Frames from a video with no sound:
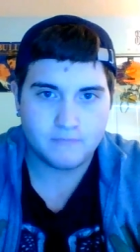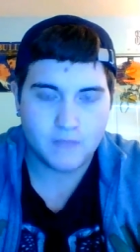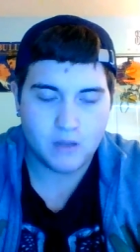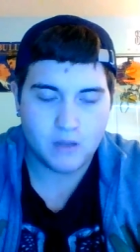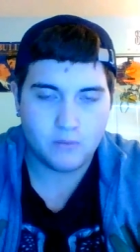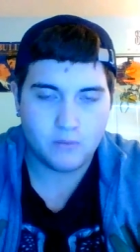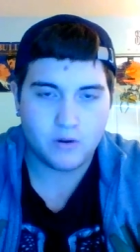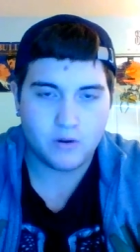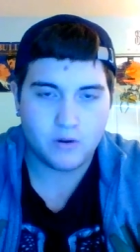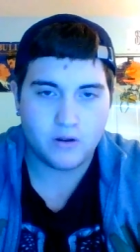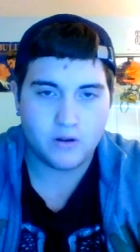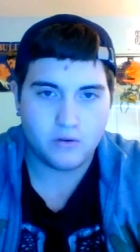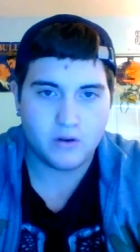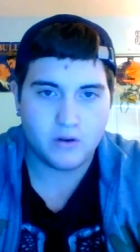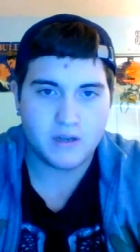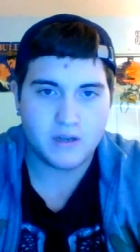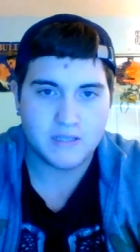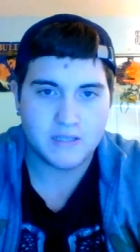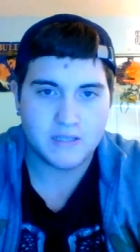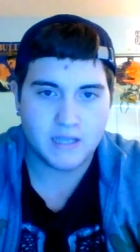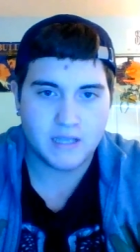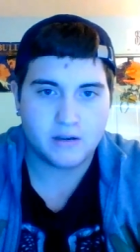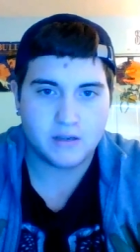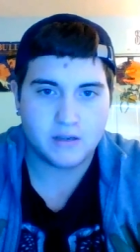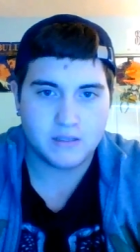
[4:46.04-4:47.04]
and one of the
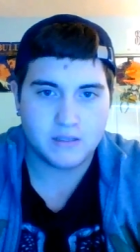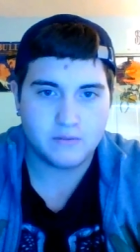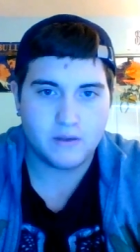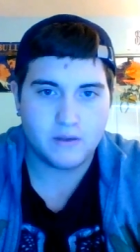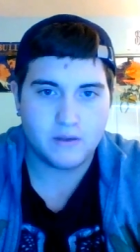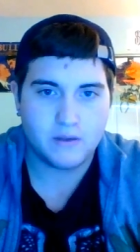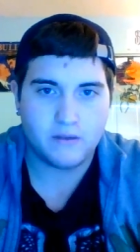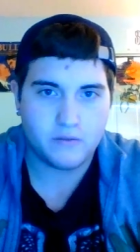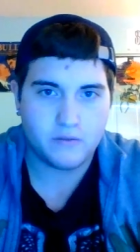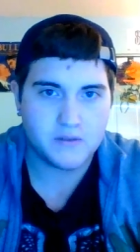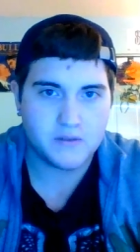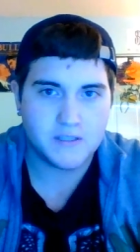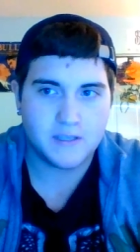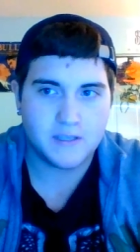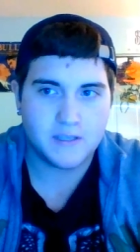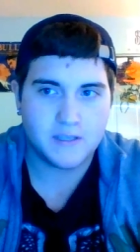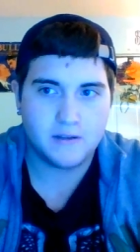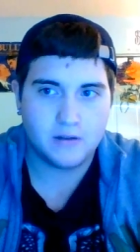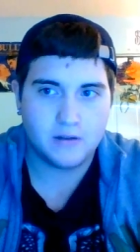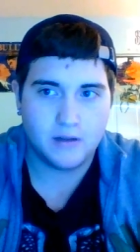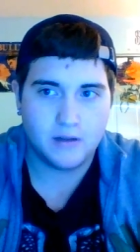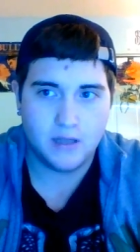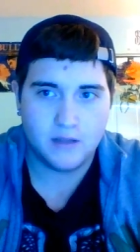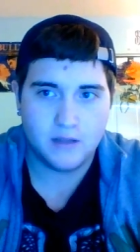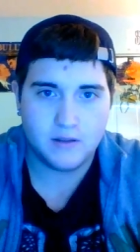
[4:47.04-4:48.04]
greatest icons we have ever
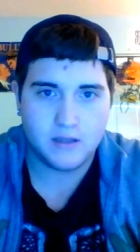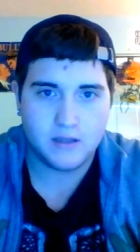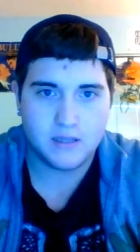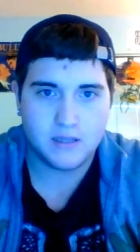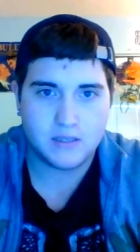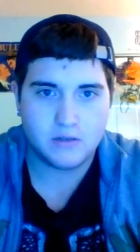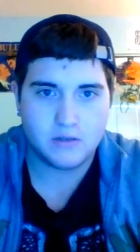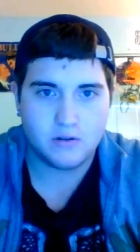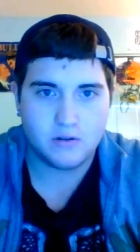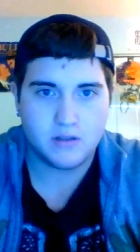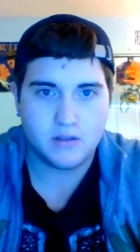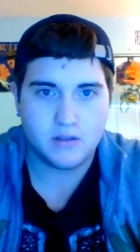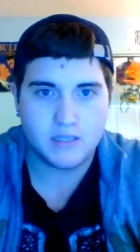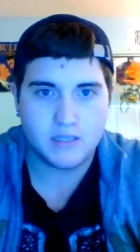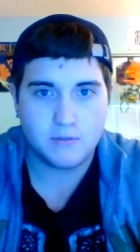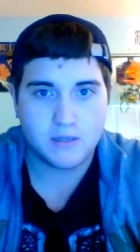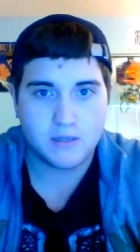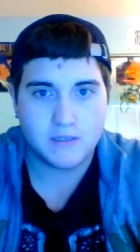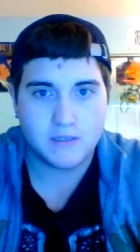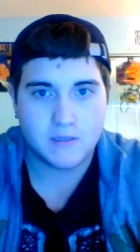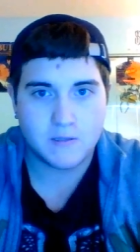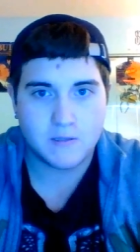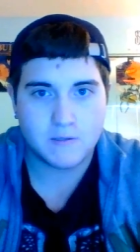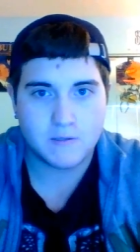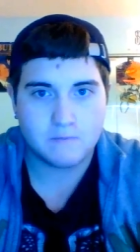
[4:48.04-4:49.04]
seen in the history of this
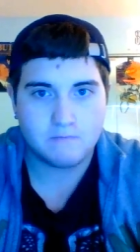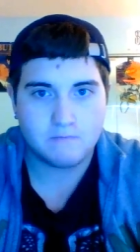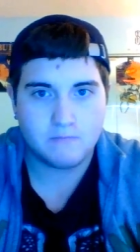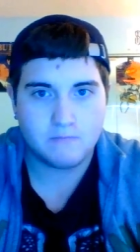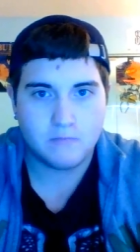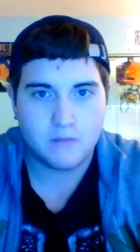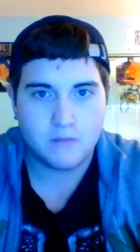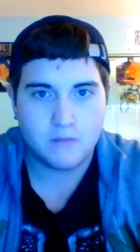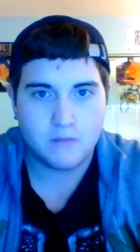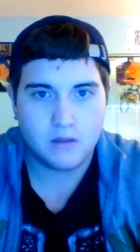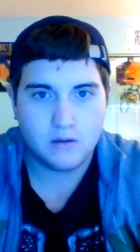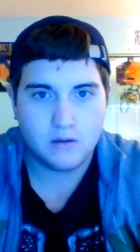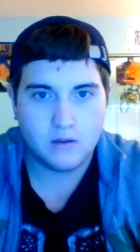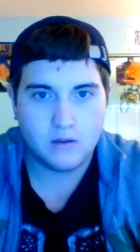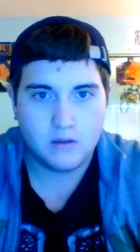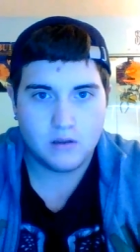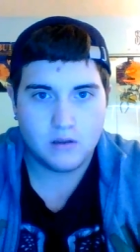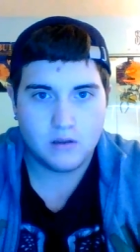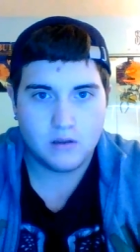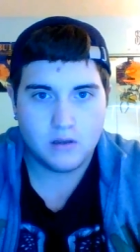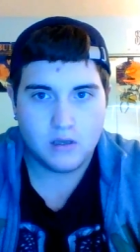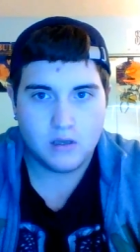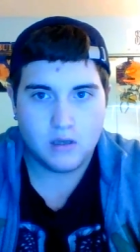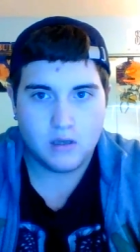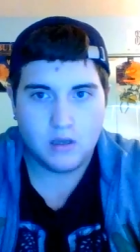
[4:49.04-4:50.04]
business.
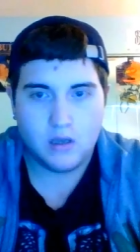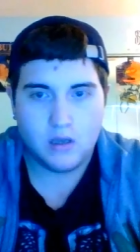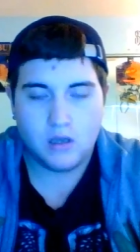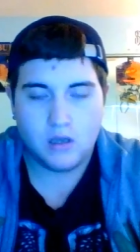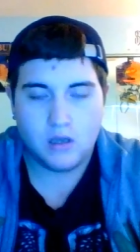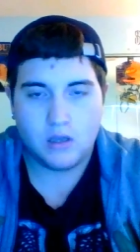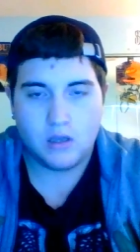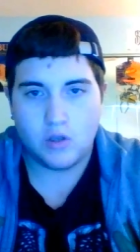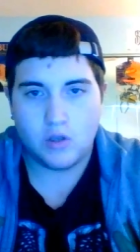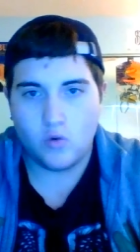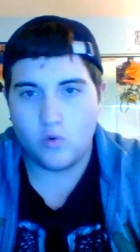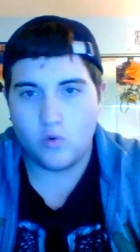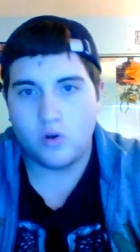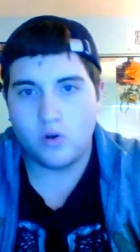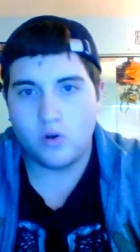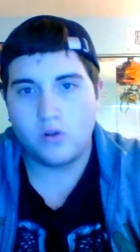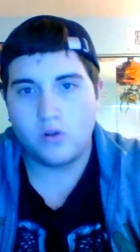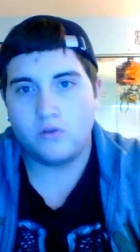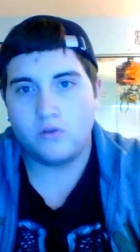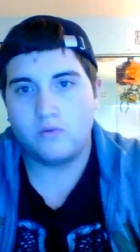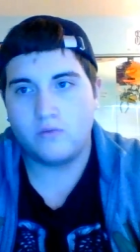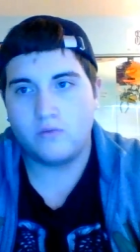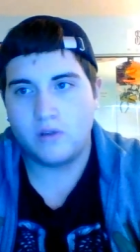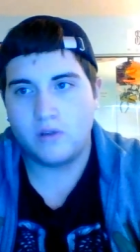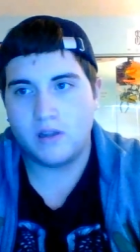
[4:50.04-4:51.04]
You
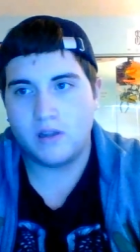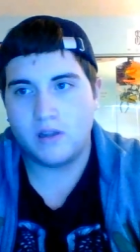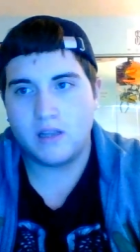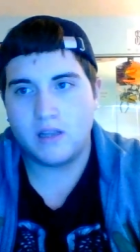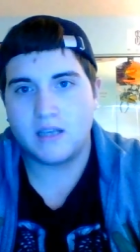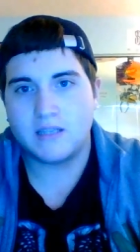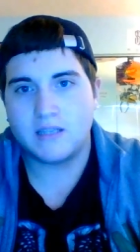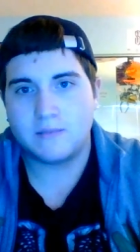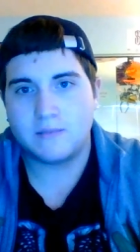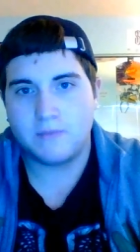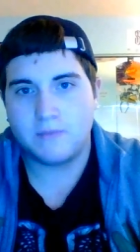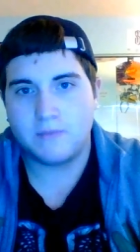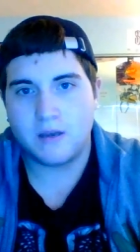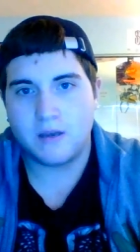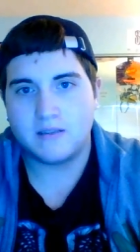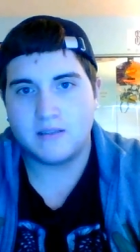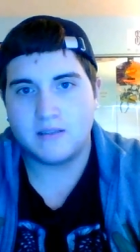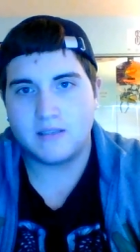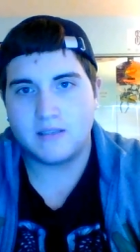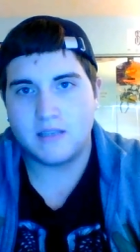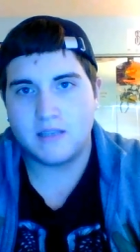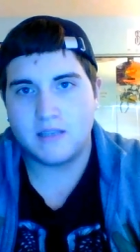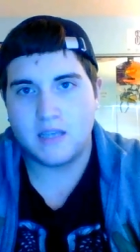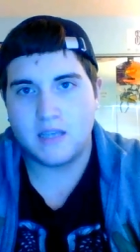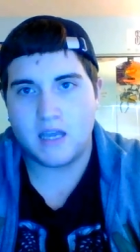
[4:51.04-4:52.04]
will really expect to
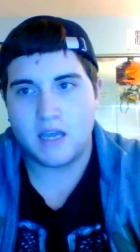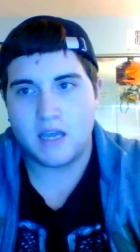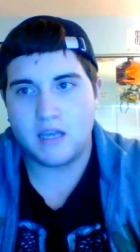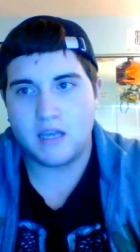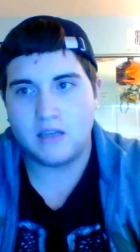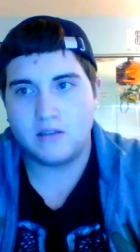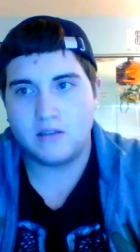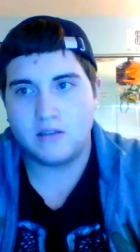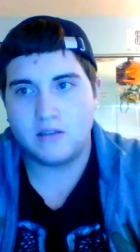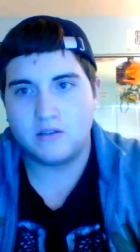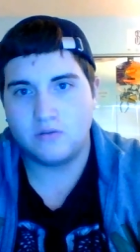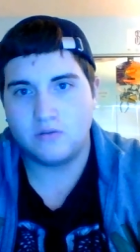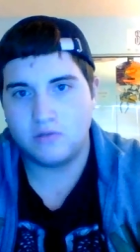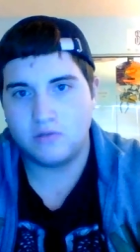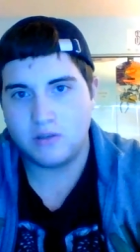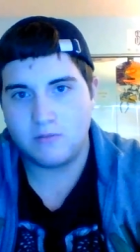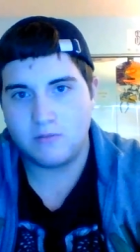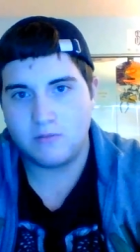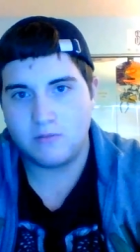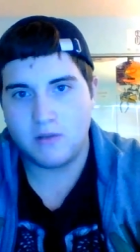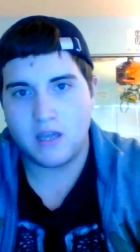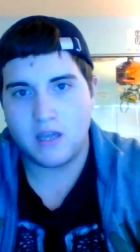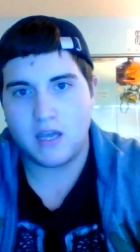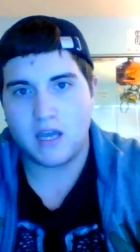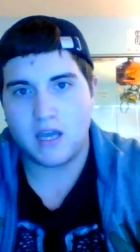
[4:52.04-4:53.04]
see a soon to
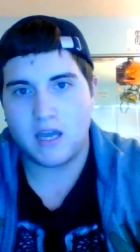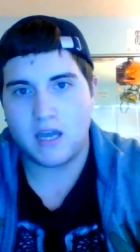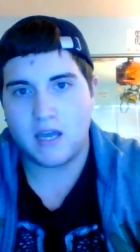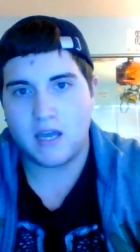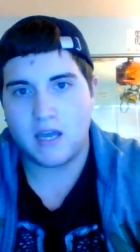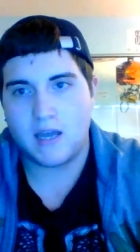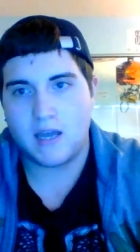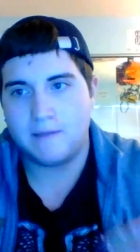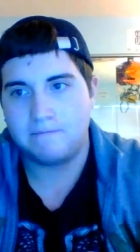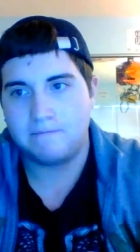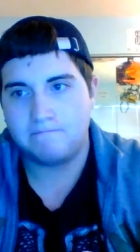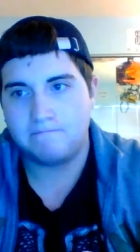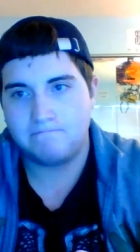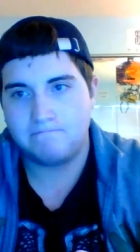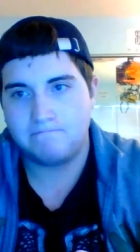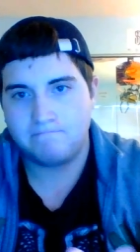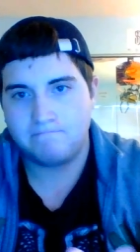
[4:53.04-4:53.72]
be a